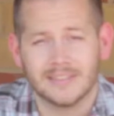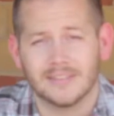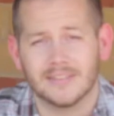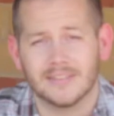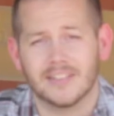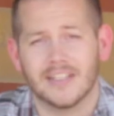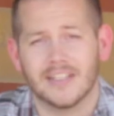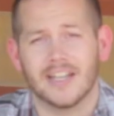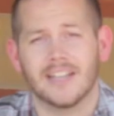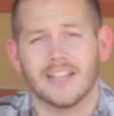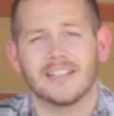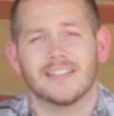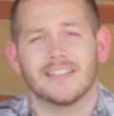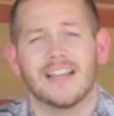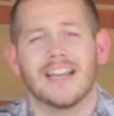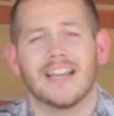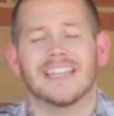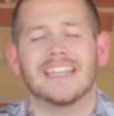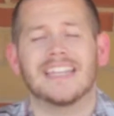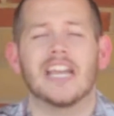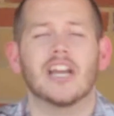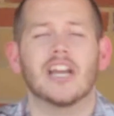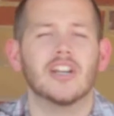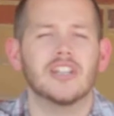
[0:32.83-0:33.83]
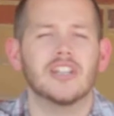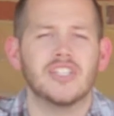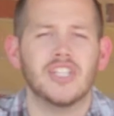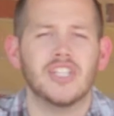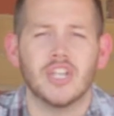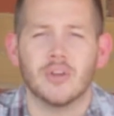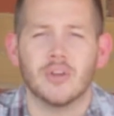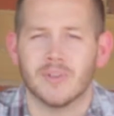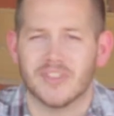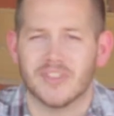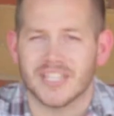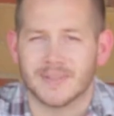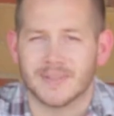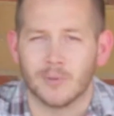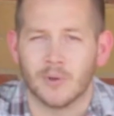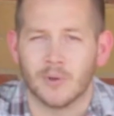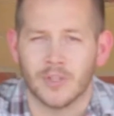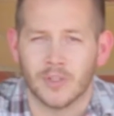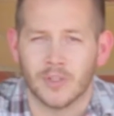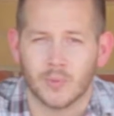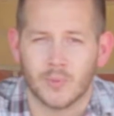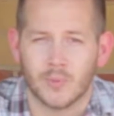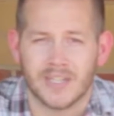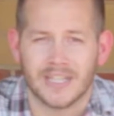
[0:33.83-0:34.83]
Okay. I guarantee you at this
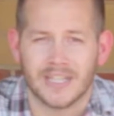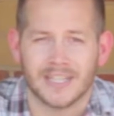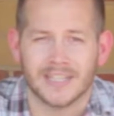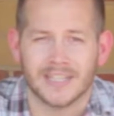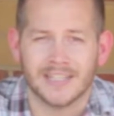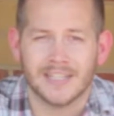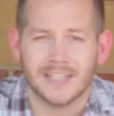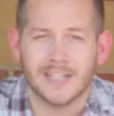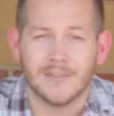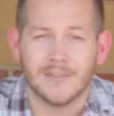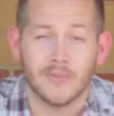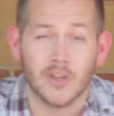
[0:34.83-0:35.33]
point in the week,